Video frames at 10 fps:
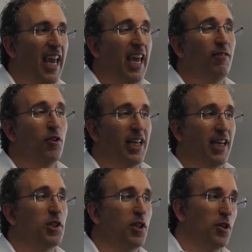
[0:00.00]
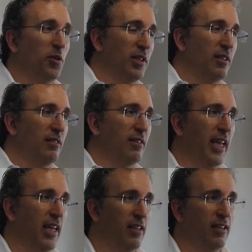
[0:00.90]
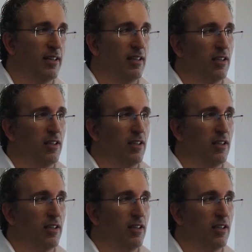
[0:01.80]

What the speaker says: If you get us to do it, then